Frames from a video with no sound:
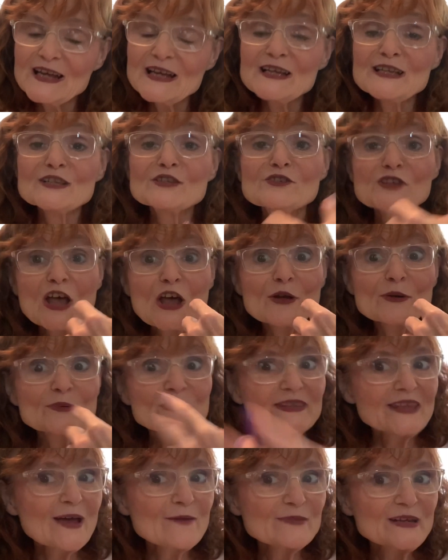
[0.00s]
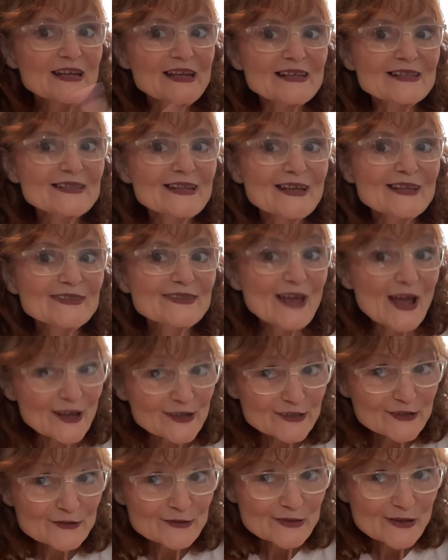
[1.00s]
So with that being said,
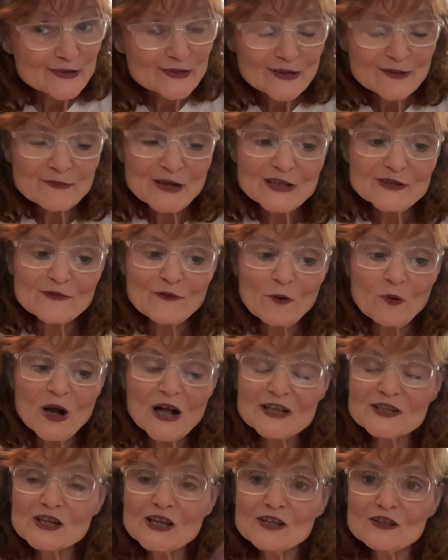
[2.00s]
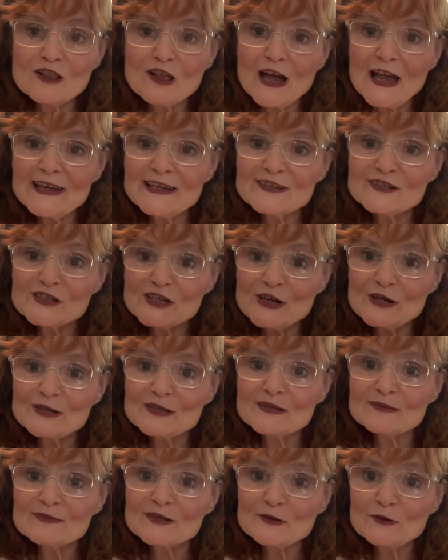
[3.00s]
thank you so much for watching. Like and share and
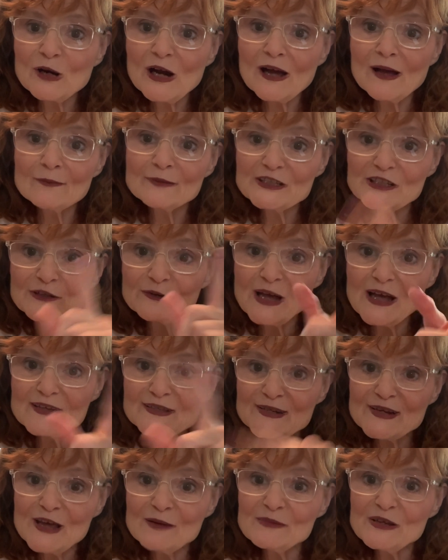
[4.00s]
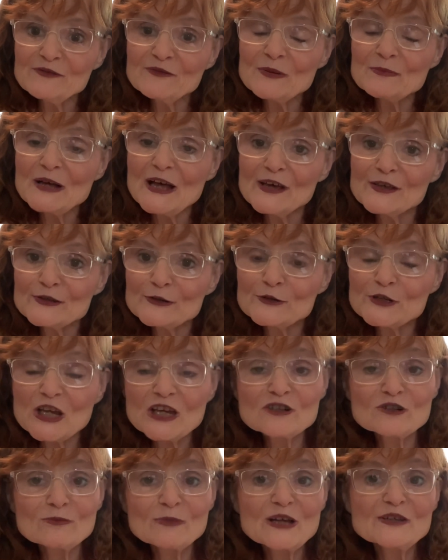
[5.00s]
subscribe. And you guys know me from my other
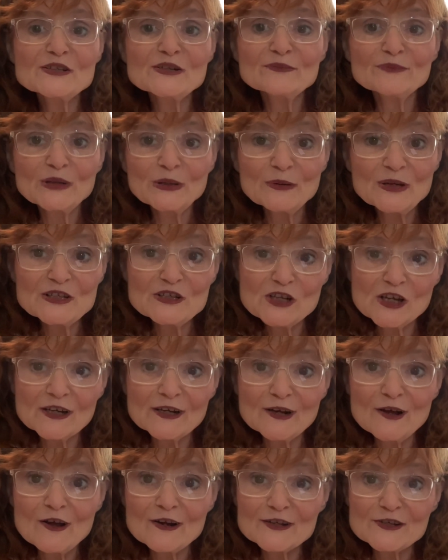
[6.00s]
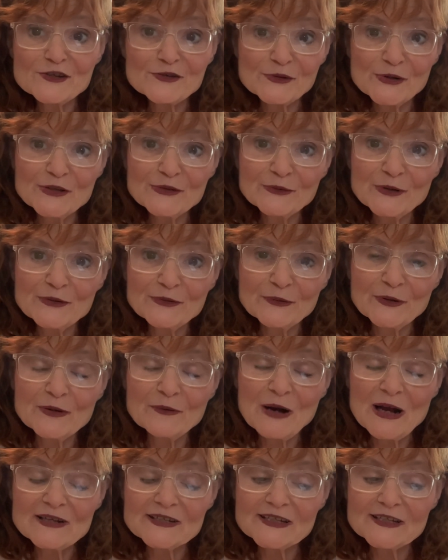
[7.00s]
channel, most of you, Enchanted Cottage 333,
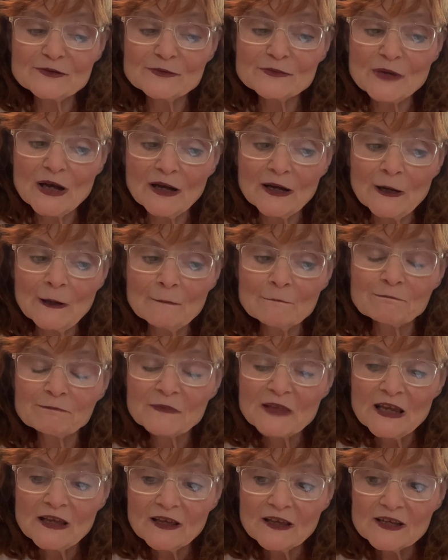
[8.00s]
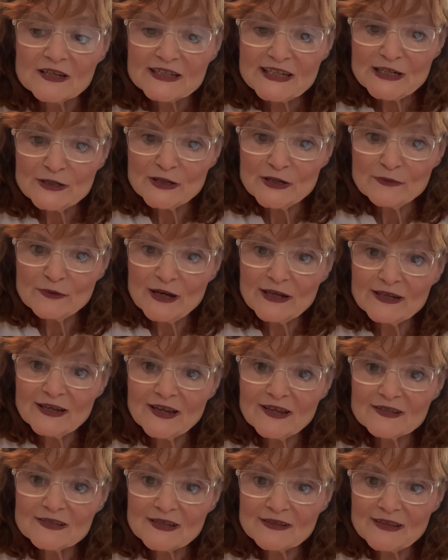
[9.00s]
where I do tarot
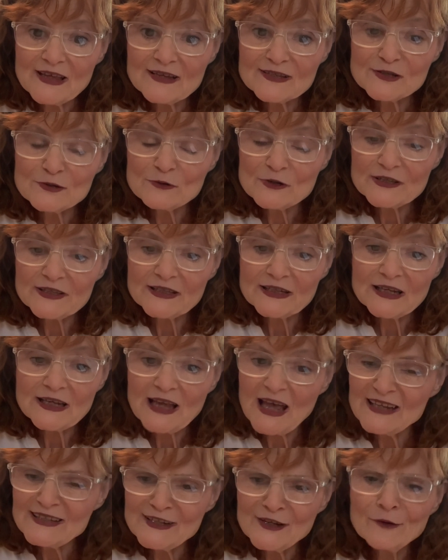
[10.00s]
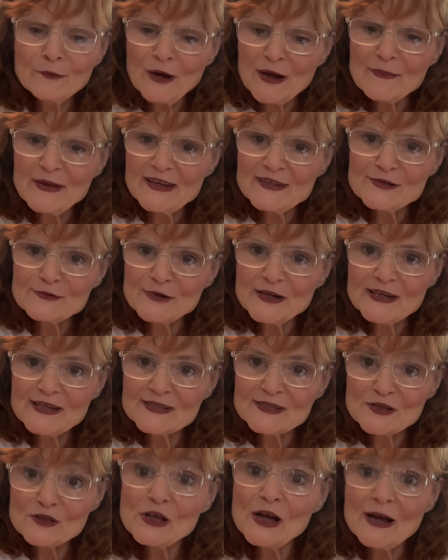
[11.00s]
readings and that sort of thing. I do romance readings
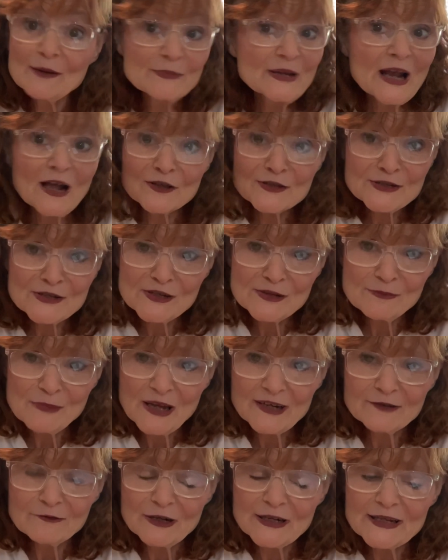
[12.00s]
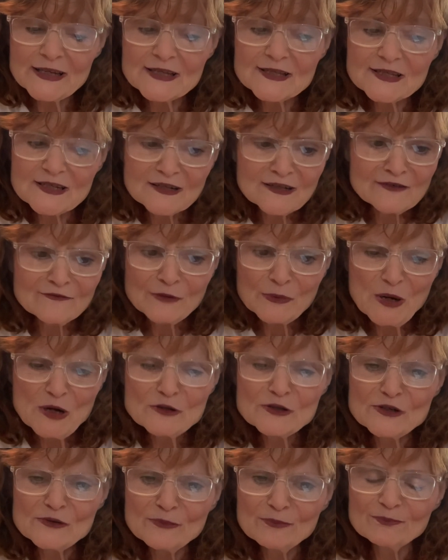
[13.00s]
a lot, but I also do money readings for
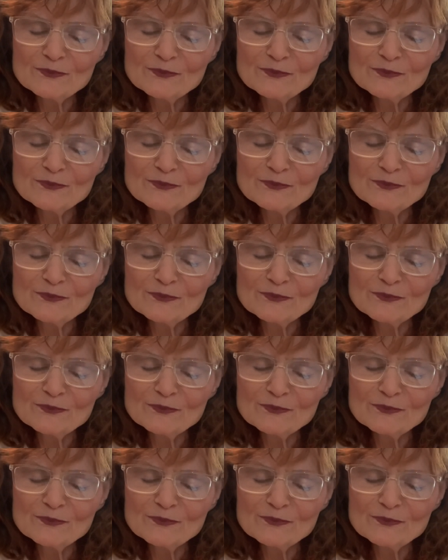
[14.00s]
personal